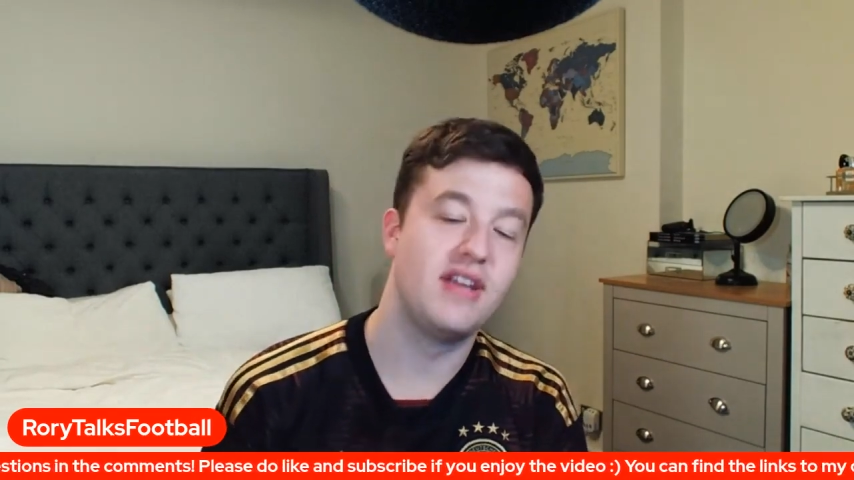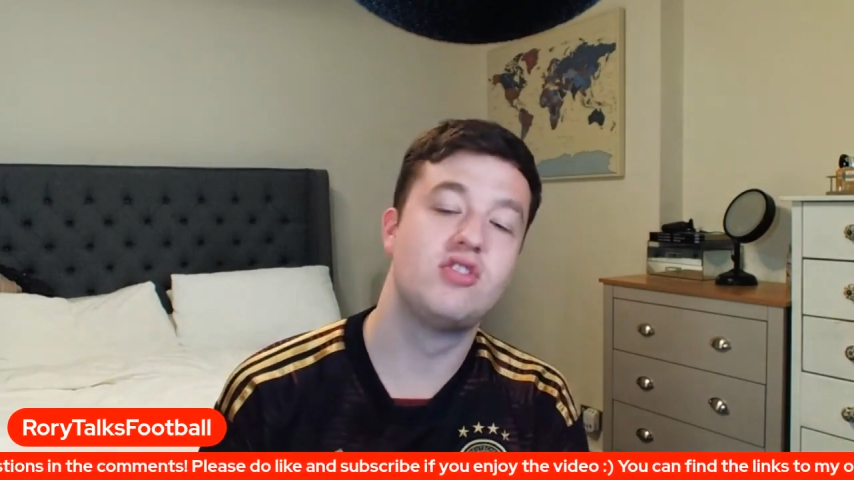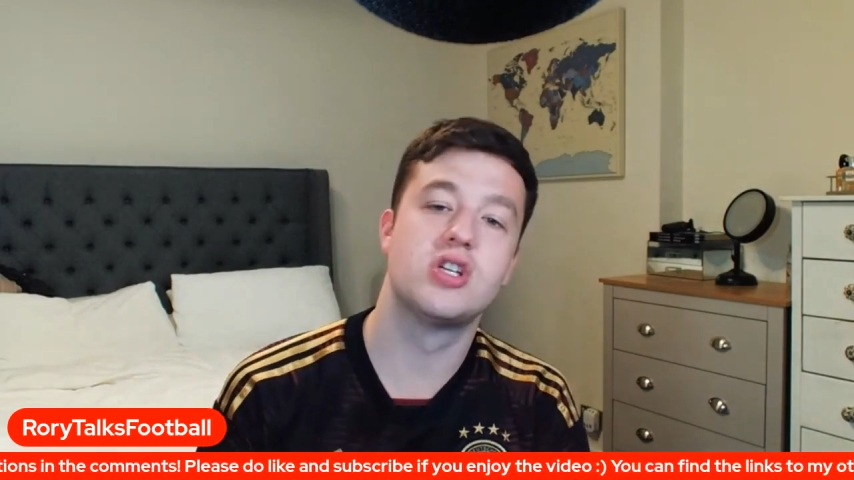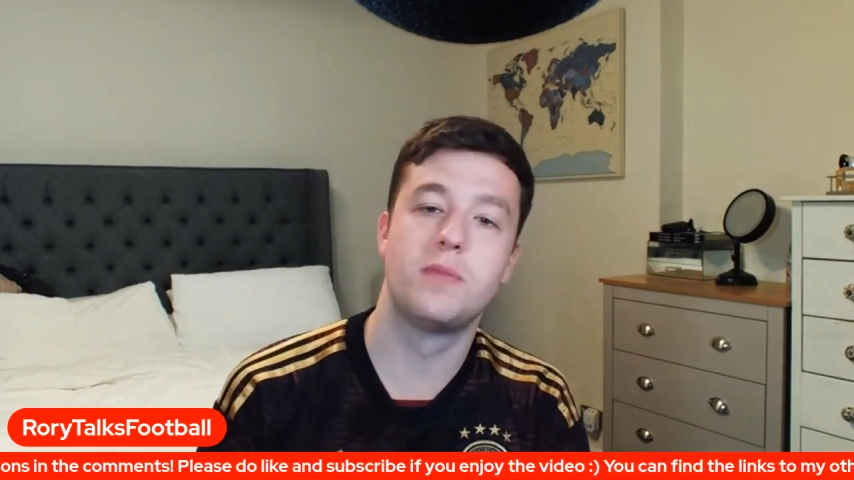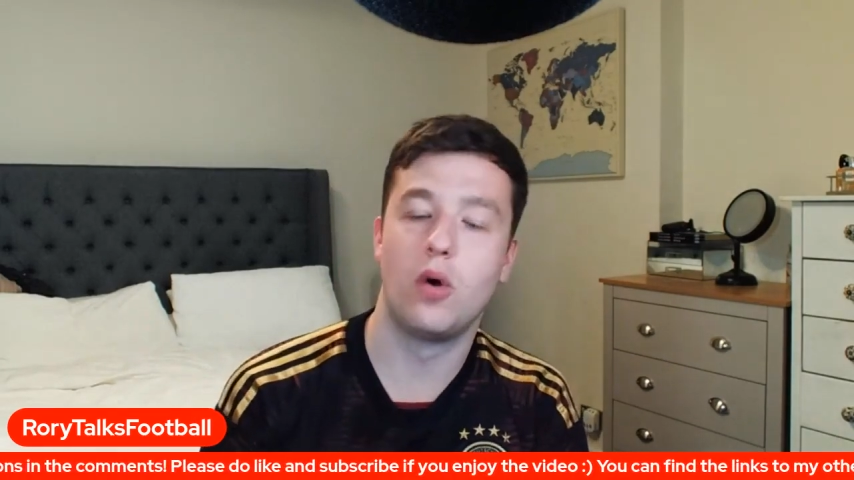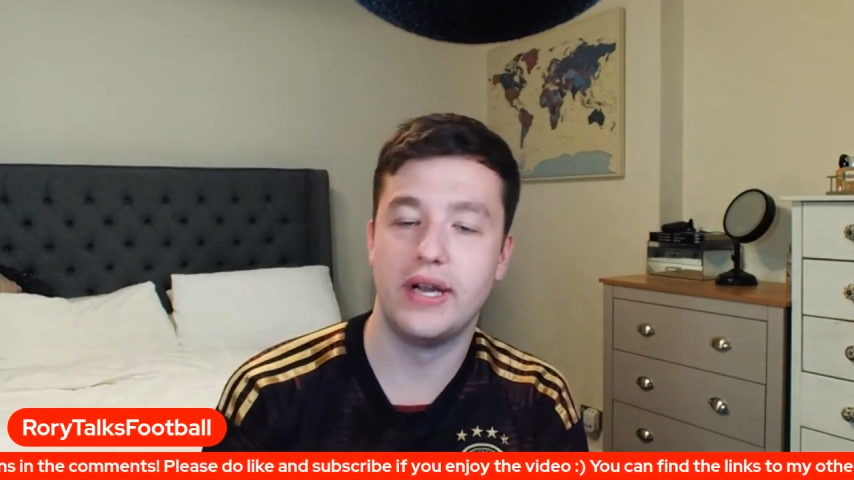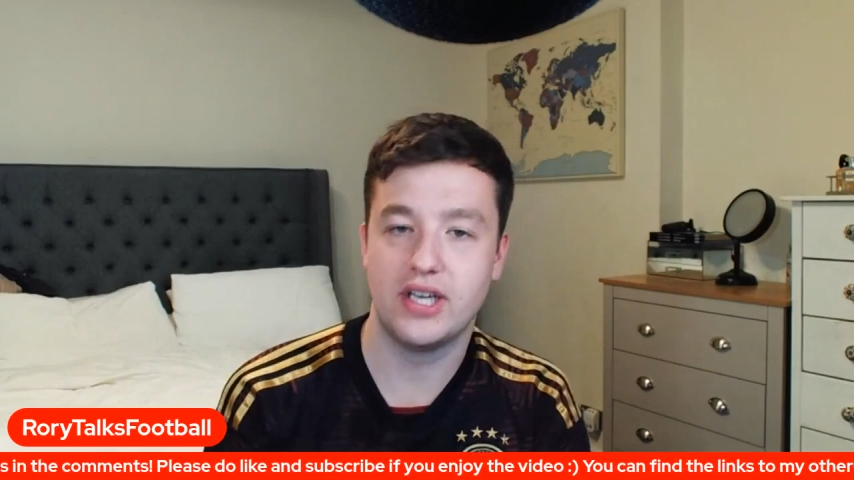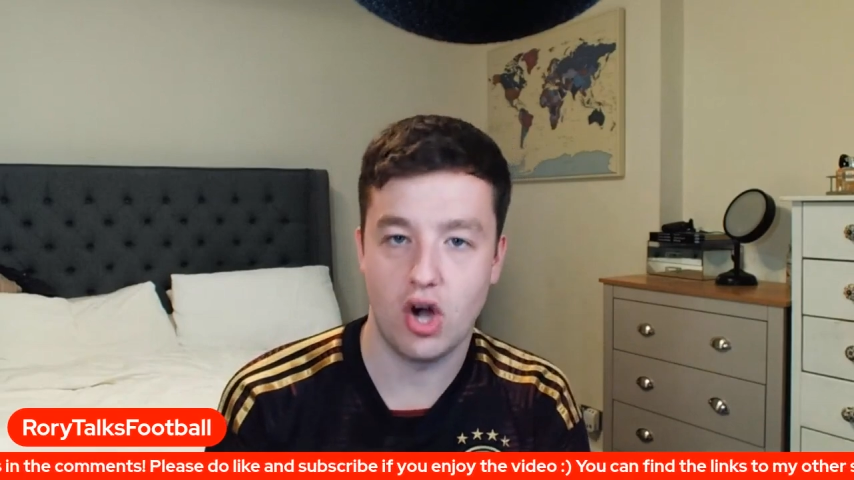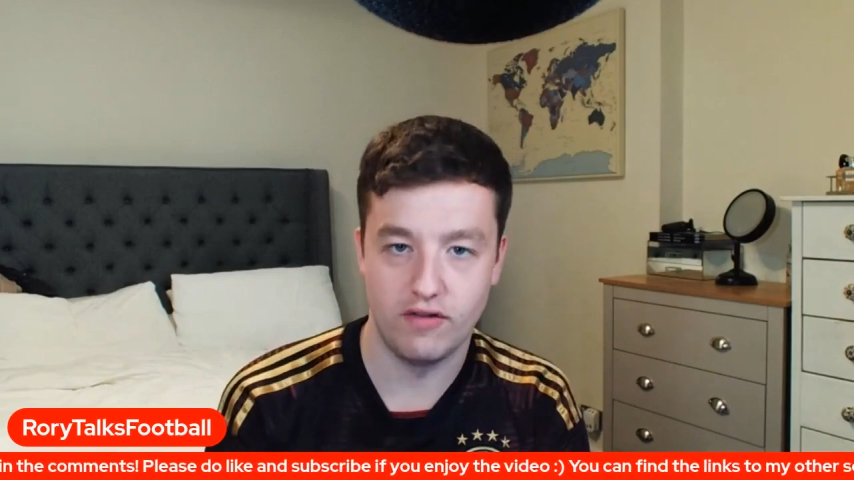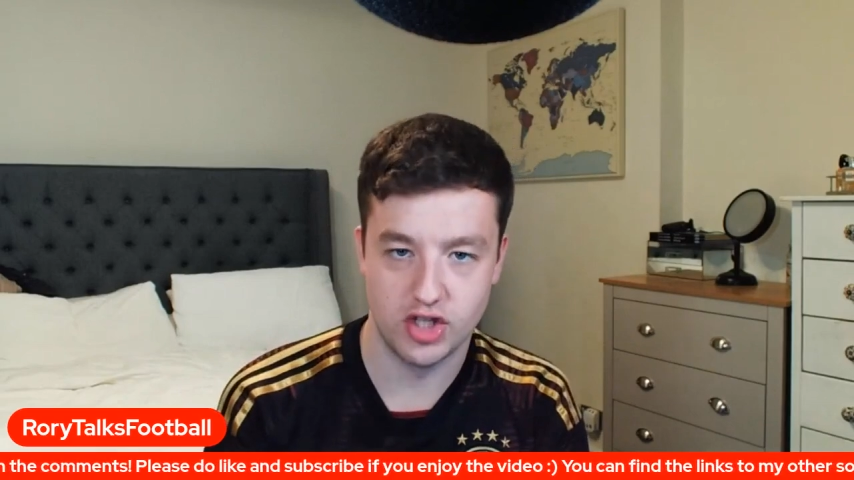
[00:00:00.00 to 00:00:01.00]
They've just brought in
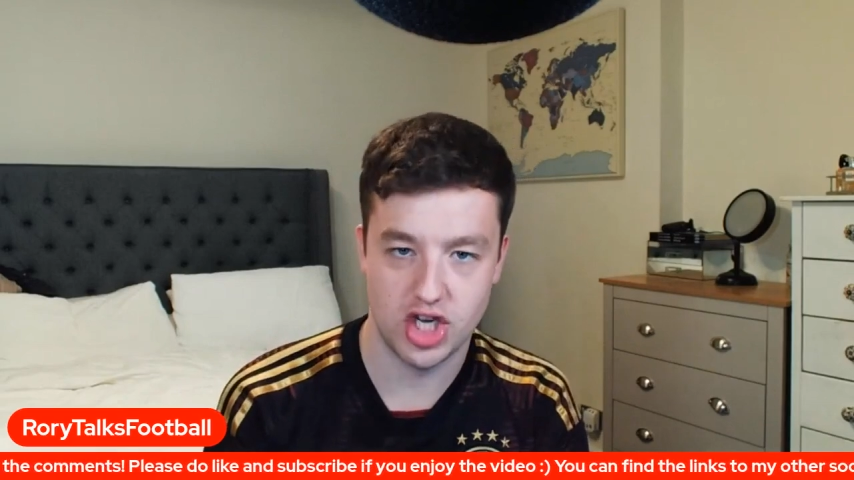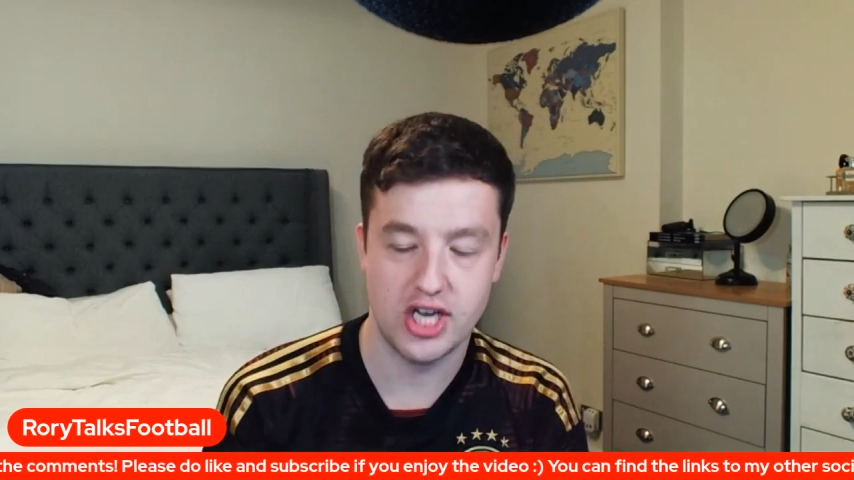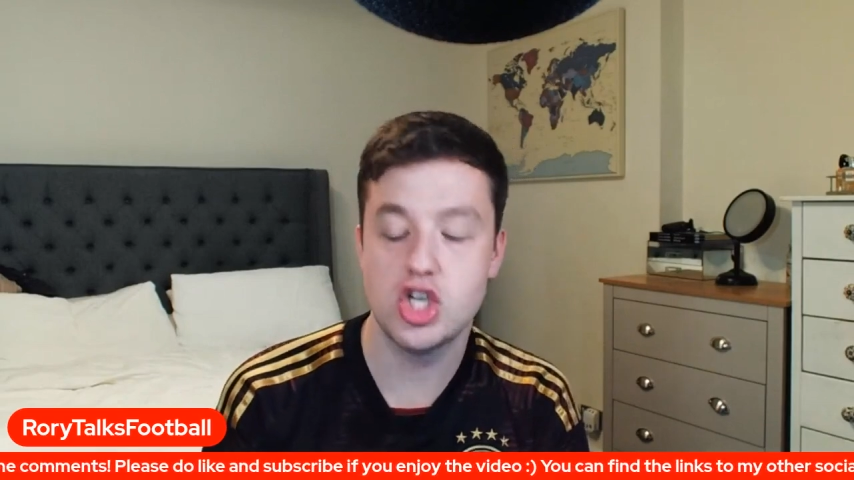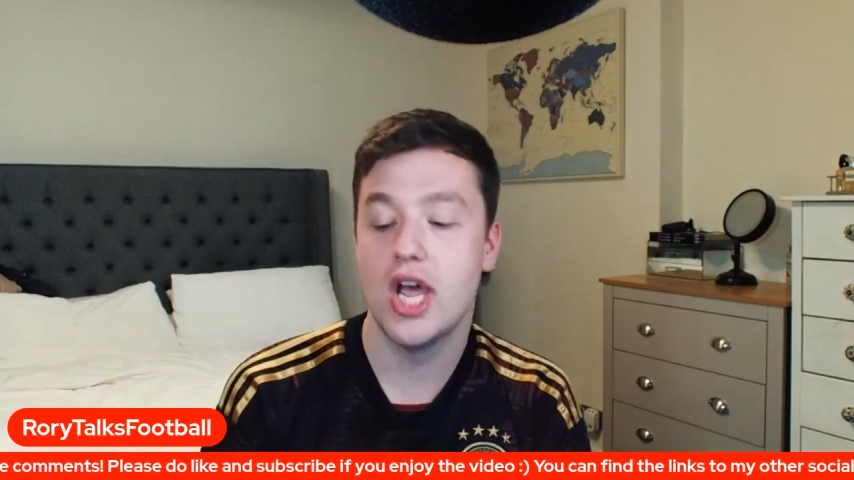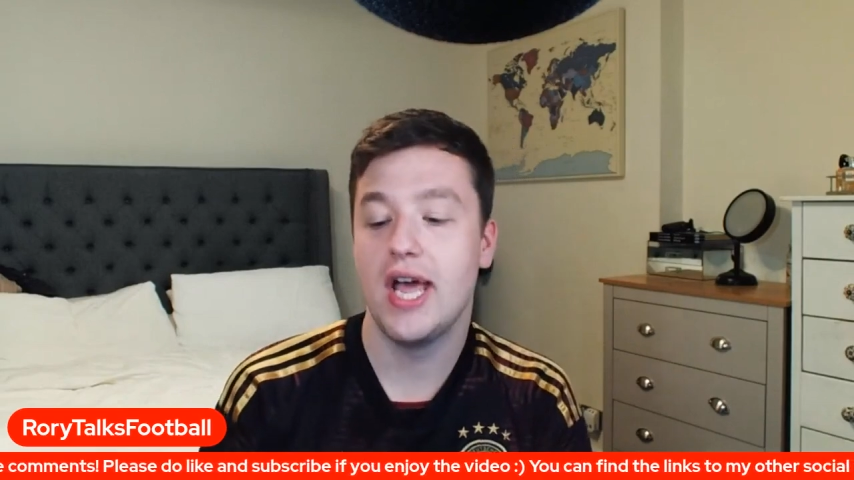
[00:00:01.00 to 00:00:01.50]
Kovacic.